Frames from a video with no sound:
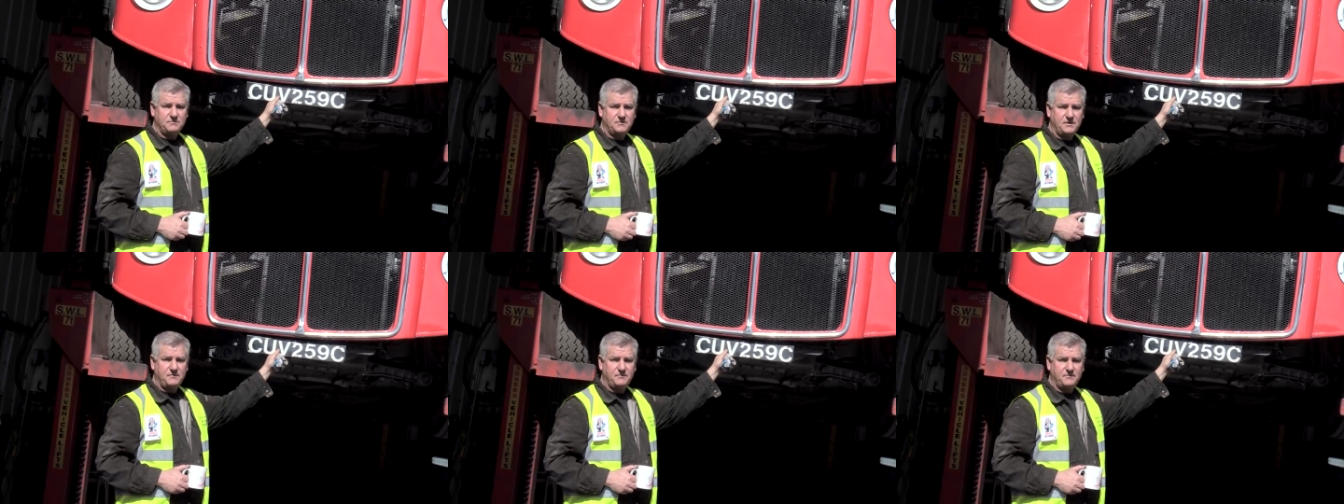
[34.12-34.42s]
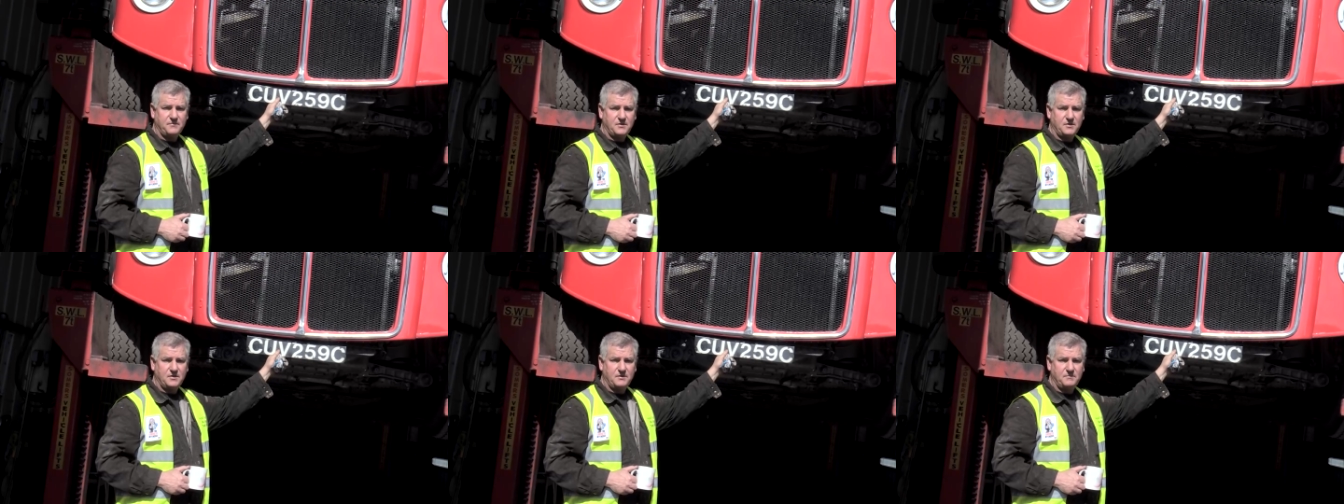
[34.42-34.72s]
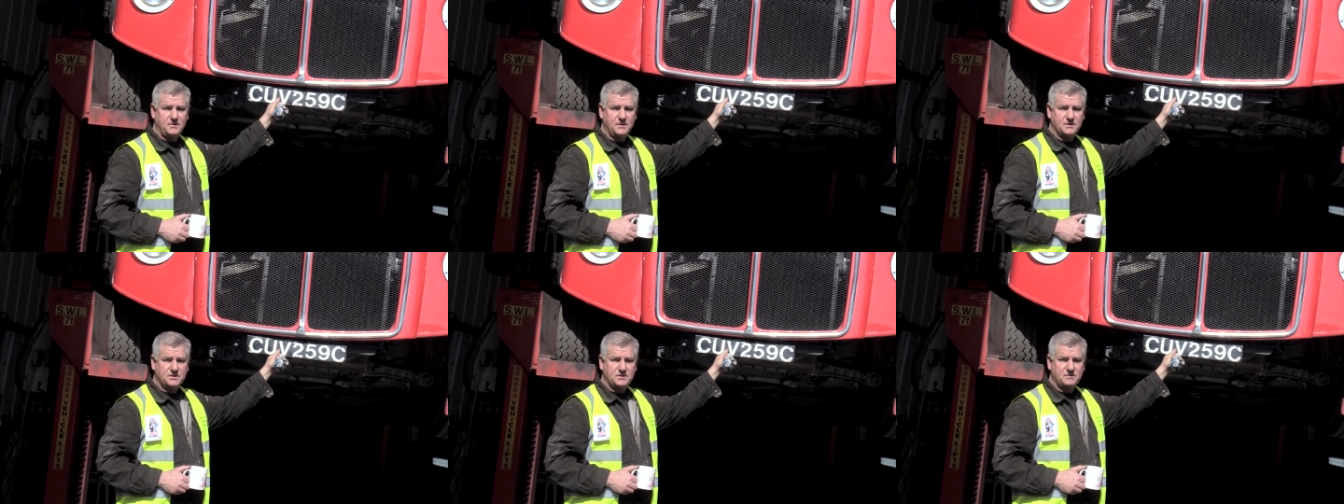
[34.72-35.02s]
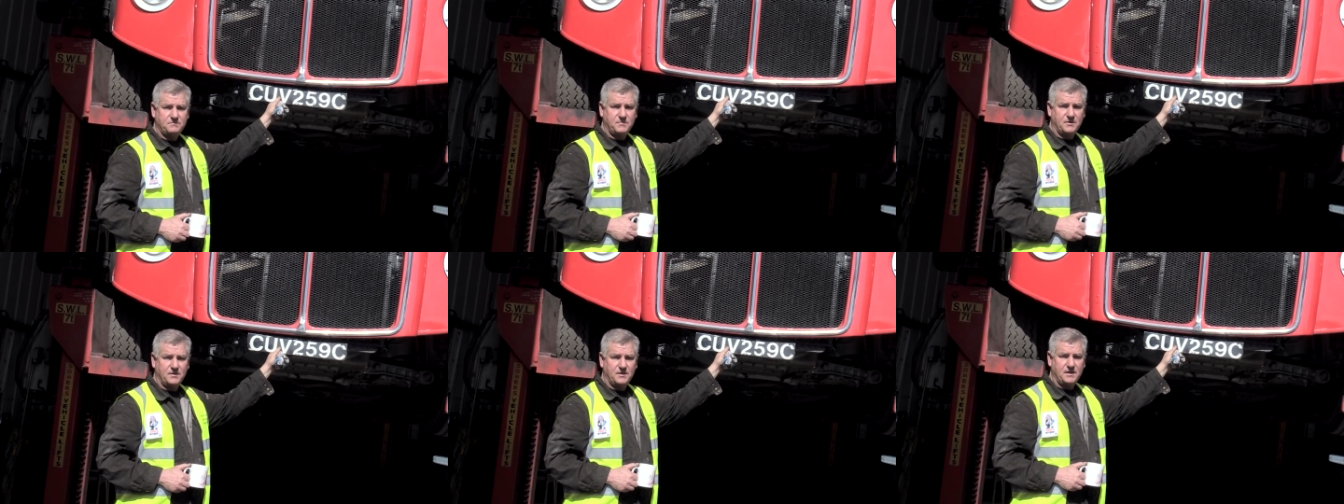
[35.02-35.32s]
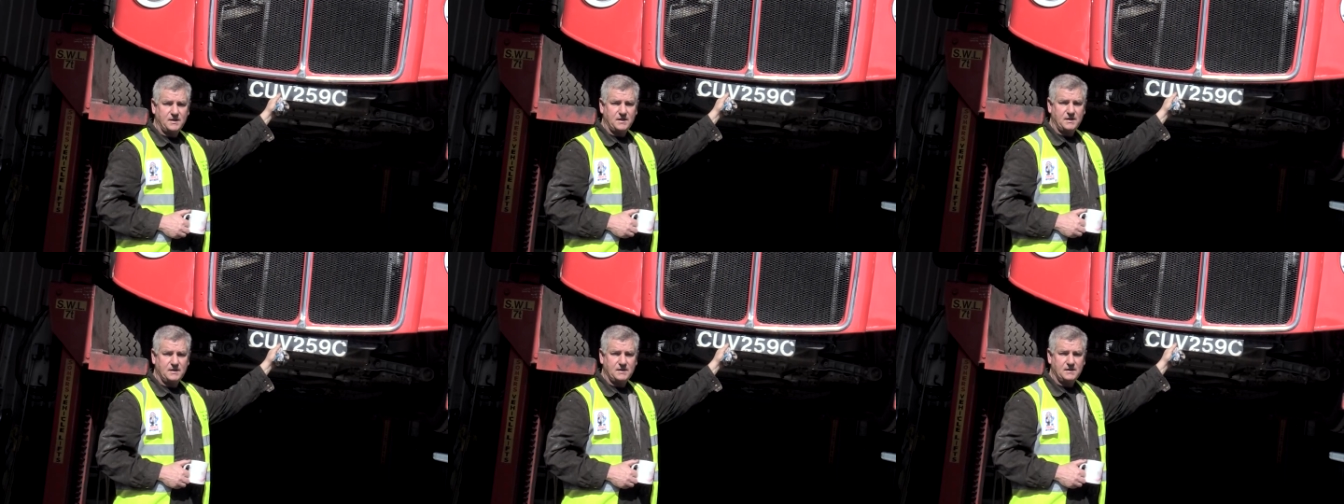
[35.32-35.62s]
refurbished
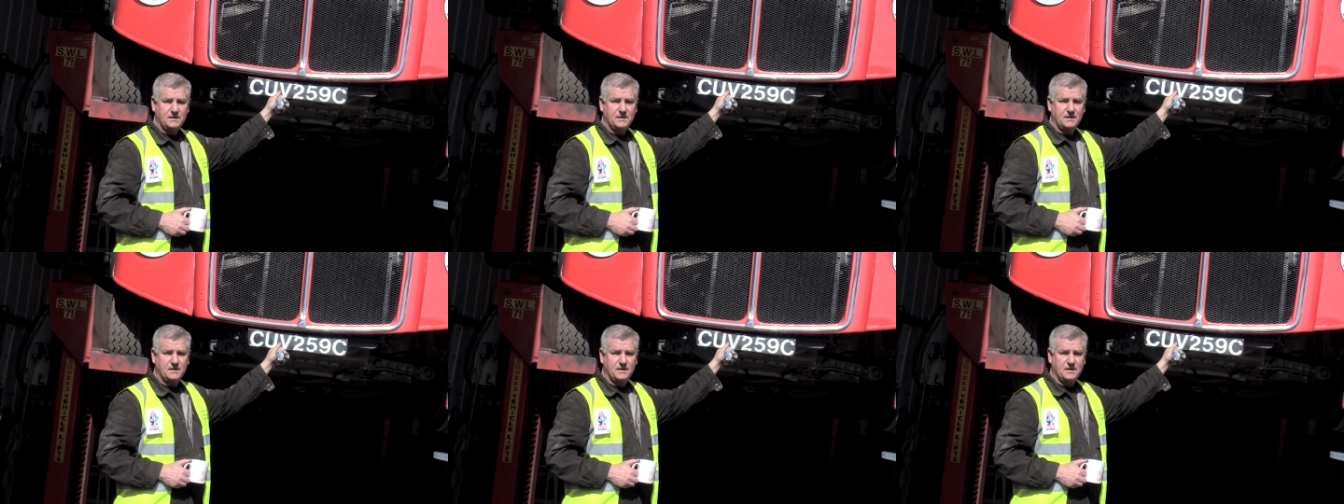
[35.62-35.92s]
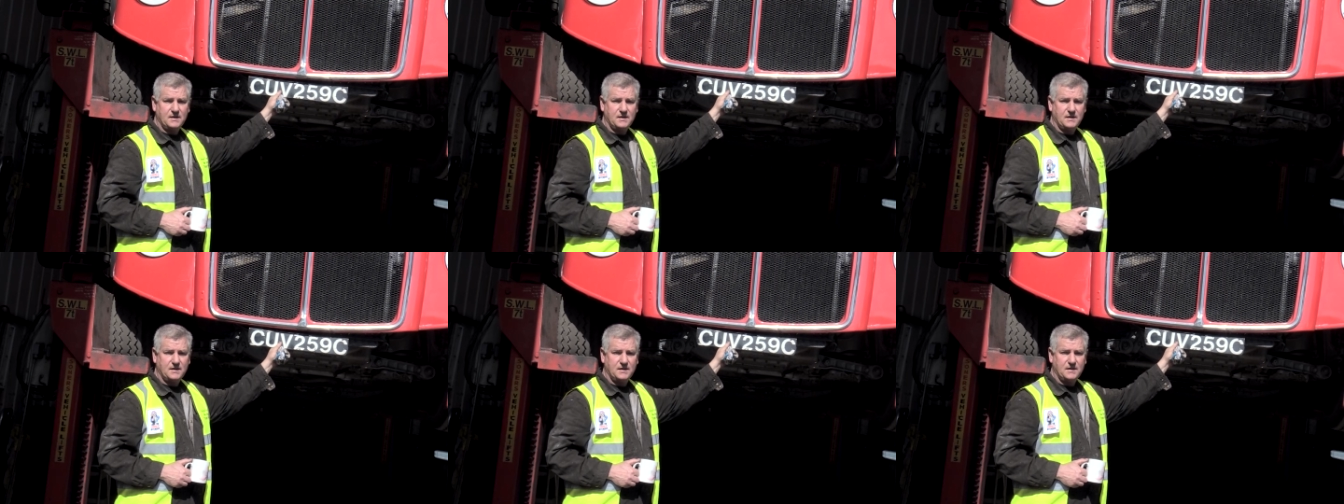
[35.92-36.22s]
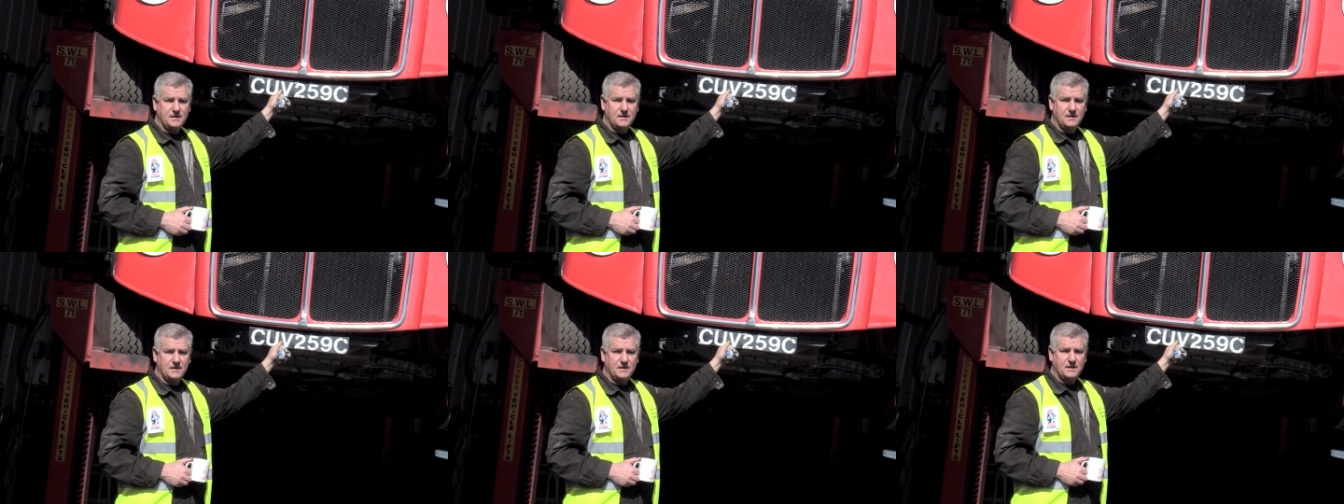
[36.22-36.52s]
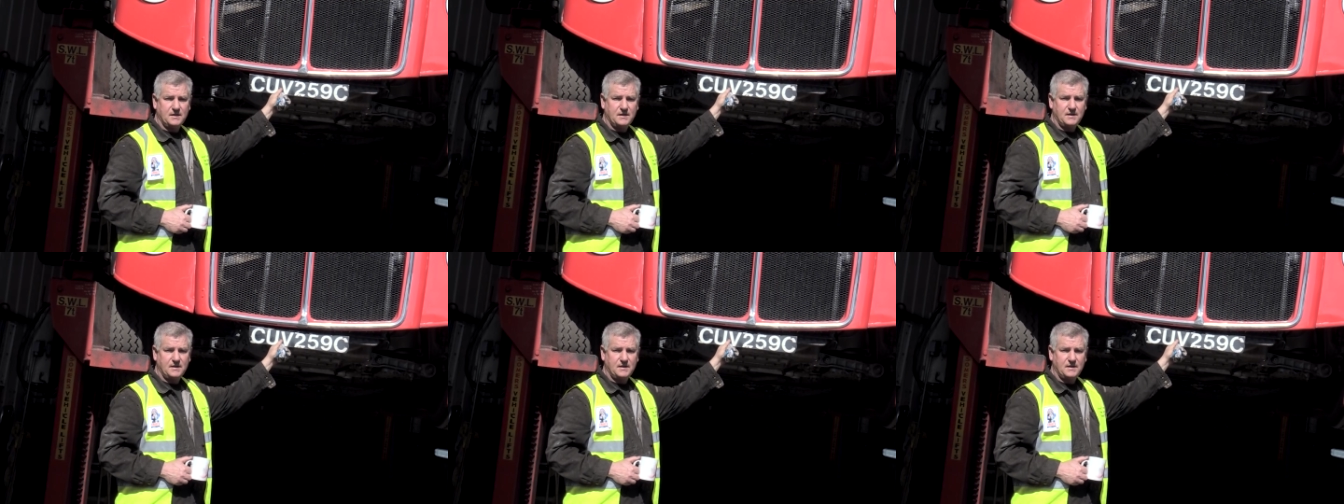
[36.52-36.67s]
by uh,